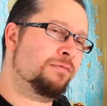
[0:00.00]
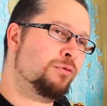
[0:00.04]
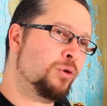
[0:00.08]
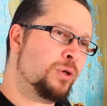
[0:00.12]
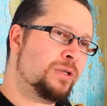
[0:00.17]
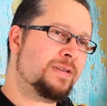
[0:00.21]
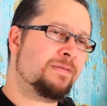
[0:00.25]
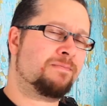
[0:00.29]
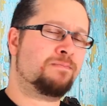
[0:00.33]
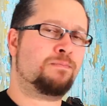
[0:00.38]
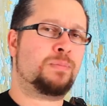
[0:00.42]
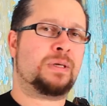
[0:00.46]

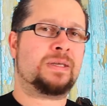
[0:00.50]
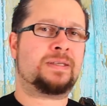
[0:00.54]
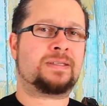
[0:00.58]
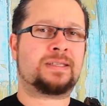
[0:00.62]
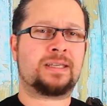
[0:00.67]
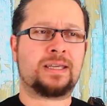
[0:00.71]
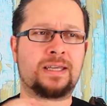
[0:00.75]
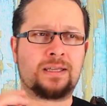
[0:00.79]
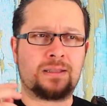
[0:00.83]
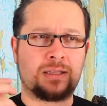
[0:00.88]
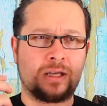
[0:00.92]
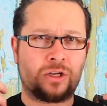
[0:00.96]
47
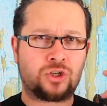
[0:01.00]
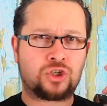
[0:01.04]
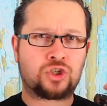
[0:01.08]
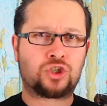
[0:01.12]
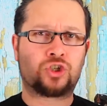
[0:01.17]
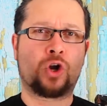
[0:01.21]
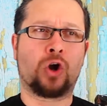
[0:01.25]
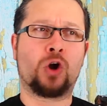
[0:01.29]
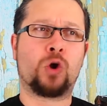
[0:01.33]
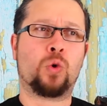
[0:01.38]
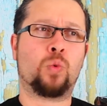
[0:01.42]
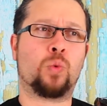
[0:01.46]
BC and they
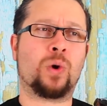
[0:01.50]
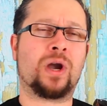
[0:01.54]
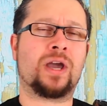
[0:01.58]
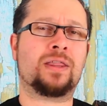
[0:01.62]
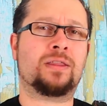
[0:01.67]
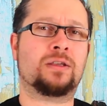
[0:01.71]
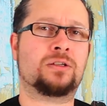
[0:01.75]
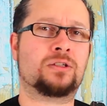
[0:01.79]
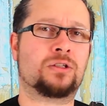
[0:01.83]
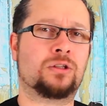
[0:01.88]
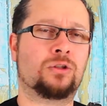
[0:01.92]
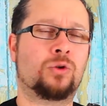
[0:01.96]
show where
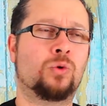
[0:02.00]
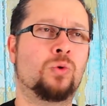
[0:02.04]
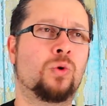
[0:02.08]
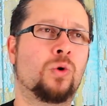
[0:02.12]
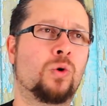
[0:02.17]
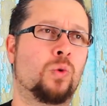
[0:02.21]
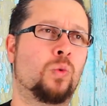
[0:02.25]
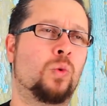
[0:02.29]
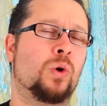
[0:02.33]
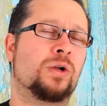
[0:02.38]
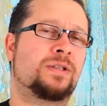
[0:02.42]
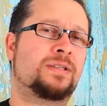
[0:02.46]
this
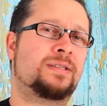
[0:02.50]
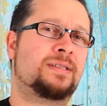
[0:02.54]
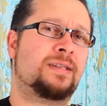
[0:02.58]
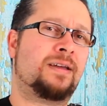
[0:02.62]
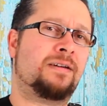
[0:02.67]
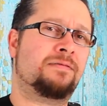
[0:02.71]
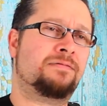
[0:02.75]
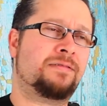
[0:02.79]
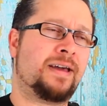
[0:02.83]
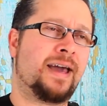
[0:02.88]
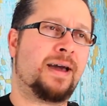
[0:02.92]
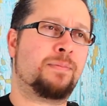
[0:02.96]
lore, what
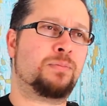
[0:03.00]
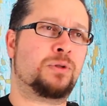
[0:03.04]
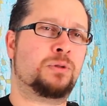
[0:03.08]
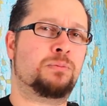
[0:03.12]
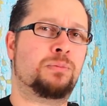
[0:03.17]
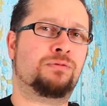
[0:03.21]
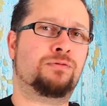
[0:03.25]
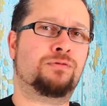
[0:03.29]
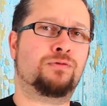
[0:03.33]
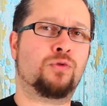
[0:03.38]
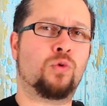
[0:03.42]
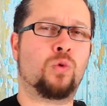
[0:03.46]
stuff happened
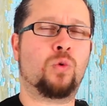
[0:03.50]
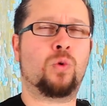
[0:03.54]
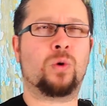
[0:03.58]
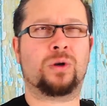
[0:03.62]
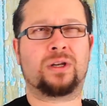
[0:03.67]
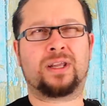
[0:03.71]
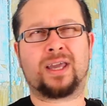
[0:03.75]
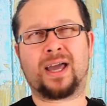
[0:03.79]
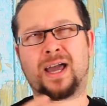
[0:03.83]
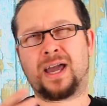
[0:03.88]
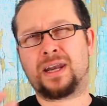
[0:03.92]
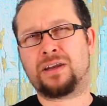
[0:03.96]
before
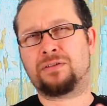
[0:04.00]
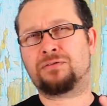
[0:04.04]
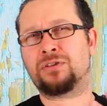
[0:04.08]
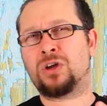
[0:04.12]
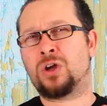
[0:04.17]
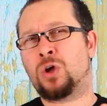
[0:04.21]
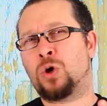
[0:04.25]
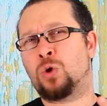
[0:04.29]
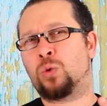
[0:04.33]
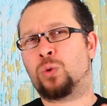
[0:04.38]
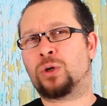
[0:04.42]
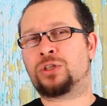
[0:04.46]
and kind of
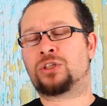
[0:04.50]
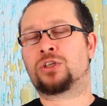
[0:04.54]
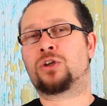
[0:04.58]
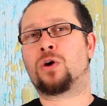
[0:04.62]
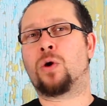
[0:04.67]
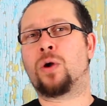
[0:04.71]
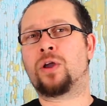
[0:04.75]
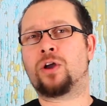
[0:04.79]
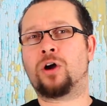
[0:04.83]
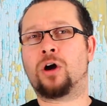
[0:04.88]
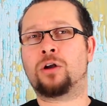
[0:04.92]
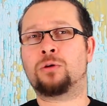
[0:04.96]
what's
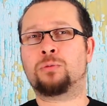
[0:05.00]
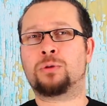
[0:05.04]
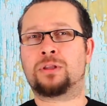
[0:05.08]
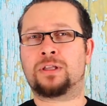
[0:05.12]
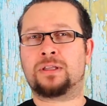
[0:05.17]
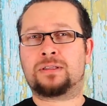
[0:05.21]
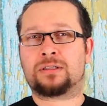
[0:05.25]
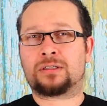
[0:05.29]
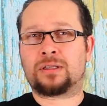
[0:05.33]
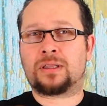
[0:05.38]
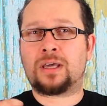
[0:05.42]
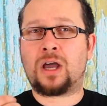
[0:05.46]
going on with
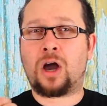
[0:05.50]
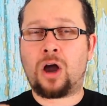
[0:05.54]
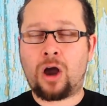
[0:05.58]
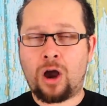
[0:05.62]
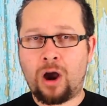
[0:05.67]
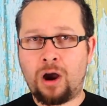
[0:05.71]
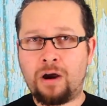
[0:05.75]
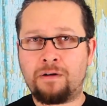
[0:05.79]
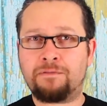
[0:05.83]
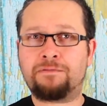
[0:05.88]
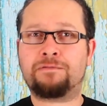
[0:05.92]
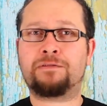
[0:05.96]
it, so they
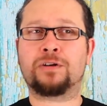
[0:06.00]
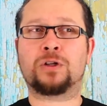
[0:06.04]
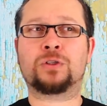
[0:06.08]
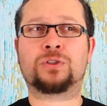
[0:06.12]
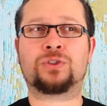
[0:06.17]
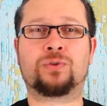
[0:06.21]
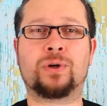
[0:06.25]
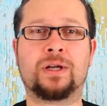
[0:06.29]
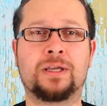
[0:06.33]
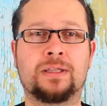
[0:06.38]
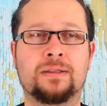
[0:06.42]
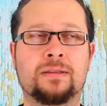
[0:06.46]
are
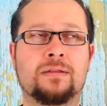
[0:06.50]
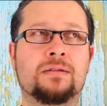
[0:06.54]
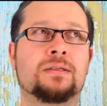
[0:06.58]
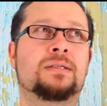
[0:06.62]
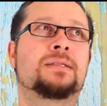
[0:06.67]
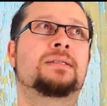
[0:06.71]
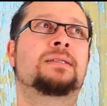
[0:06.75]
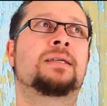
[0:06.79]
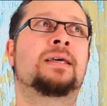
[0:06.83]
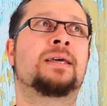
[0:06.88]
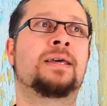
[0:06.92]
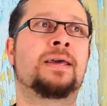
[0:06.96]
filtering
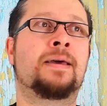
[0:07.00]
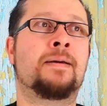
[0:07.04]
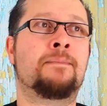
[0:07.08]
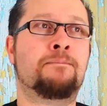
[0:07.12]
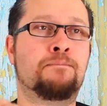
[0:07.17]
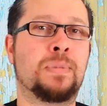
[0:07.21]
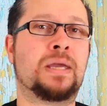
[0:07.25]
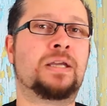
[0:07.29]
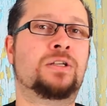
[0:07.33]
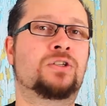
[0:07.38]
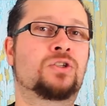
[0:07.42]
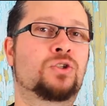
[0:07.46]
this
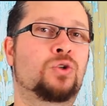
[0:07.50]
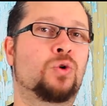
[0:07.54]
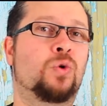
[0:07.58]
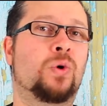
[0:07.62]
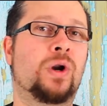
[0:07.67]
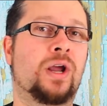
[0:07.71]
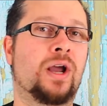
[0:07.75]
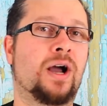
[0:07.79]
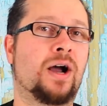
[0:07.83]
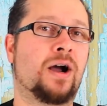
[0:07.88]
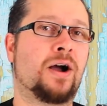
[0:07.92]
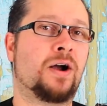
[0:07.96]
main
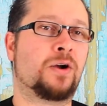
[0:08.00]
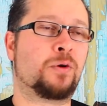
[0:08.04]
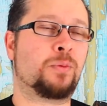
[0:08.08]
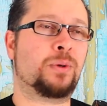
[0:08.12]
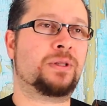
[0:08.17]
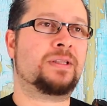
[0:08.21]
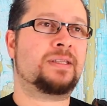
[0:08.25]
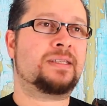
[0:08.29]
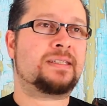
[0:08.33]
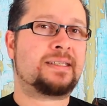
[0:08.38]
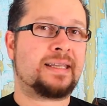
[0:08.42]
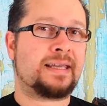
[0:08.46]
story arc, but
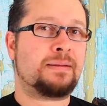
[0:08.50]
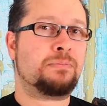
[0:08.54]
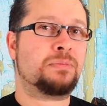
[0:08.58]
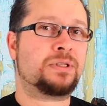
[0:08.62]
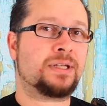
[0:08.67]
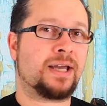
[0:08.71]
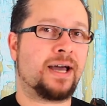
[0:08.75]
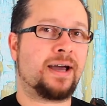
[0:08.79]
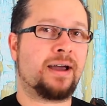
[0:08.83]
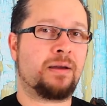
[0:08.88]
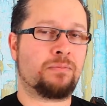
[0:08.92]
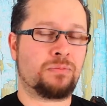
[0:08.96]
at the same
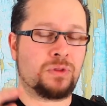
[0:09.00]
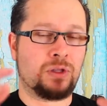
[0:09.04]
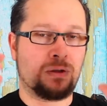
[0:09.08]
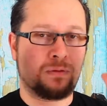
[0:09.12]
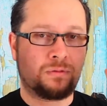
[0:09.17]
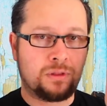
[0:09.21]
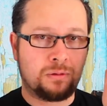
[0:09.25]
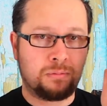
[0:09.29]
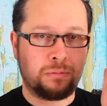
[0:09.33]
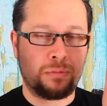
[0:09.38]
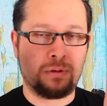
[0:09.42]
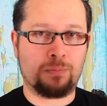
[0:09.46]
time
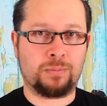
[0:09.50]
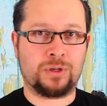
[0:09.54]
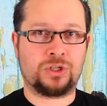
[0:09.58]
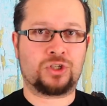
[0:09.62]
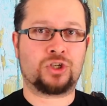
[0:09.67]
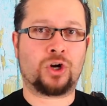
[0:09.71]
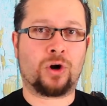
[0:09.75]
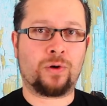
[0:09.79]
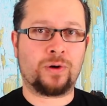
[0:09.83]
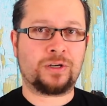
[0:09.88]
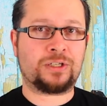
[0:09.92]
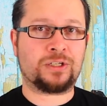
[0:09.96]
the
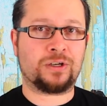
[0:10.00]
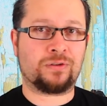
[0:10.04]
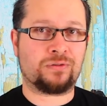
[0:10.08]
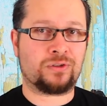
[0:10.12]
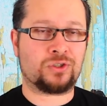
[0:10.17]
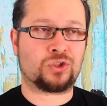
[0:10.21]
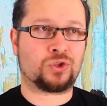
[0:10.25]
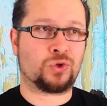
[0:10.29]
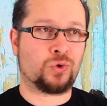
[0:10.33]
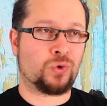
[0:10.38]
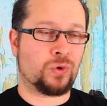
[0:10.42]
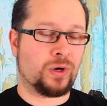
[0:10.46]
majority of the
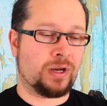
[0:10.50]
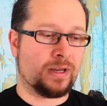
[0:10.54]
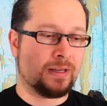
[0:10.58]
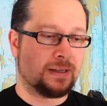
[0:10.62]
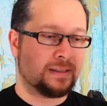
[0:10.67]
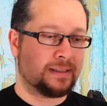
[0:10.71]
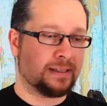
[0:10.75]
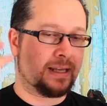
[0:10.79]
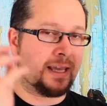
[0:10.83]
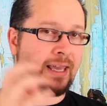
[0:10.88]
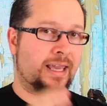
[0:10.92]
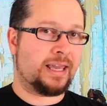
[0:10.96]
story
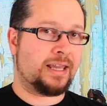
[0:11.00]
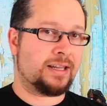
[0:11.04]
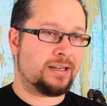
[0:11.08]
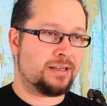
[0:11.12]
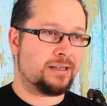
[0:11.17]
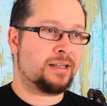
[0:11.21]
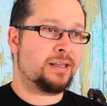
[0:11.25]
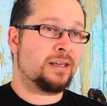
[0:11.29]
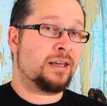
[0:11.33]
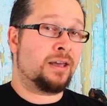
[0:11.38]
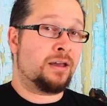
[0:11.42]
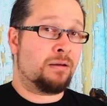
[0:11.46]
is
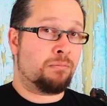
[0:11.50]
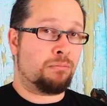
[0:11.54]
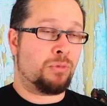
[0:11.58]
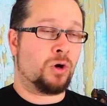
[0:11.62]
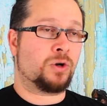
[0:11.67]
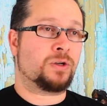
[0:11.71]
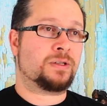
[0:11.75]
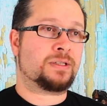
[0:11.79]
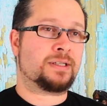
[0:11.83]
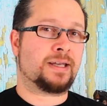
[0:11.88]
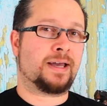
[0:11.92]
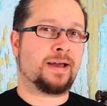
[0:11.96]
in
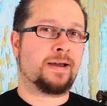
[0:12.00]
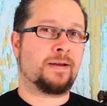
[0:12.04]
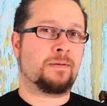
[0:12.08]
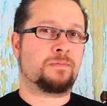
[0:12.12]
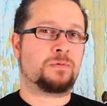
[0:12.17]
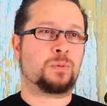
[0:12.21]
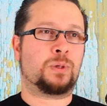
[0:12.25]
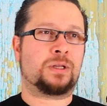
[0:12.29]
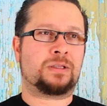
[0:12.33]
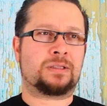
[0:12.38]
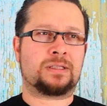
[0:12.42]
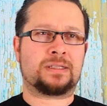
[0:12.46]
modern
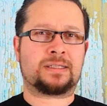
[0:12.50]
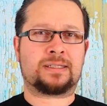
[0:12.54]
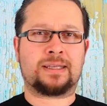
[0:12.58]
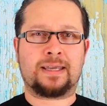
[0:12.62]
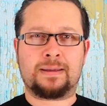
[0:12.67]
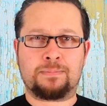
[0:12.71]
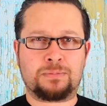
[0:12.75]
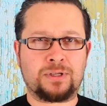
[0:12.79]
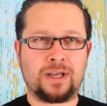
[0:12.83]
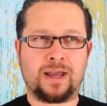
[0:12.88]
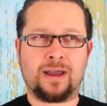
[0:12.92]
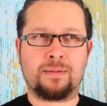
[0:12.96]
times, but at the
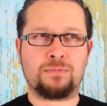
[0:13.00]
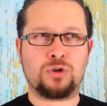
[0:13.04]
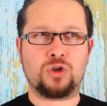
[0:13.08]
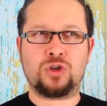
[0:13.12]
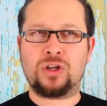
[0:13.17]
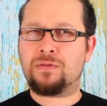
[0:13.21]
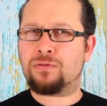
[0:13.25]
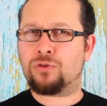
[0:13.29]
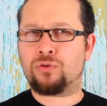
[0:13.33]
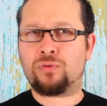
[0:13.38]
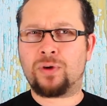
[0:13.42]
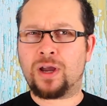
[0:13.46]
same time you
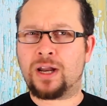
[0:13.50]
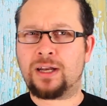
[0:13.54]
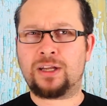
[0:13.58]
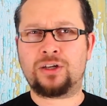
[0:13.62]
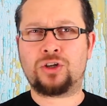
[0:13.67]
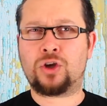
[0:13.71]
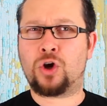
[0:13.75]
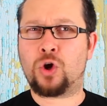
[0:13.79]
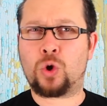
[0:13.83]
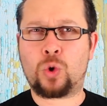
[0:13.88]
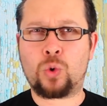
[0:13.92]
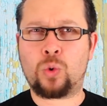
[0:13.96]
never really
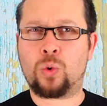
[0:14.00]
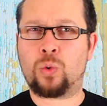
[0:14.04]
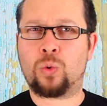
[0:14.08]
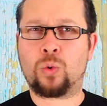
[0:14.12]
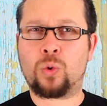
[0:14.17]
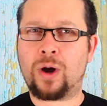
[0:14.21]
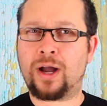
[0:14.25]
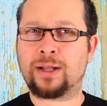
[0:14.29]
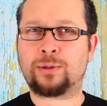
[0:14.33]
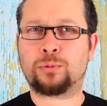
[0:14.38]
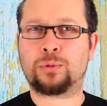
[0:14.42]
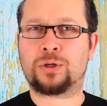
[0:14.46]
know
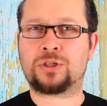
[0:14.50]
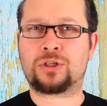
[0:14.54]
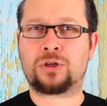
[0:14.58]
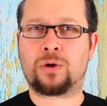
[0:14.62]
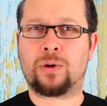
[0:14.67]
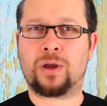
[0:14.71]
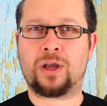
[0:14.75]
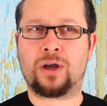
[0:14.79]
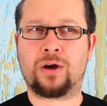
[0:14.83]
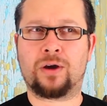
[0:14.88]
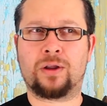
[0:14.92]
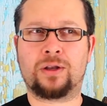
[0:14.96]
quite what's
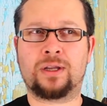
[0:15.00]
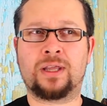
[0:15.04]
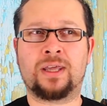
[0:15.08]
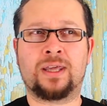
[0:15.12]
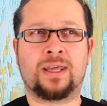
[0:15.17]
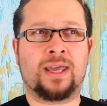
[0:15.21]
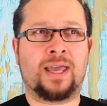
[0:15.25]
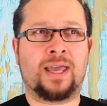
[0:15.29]
going on,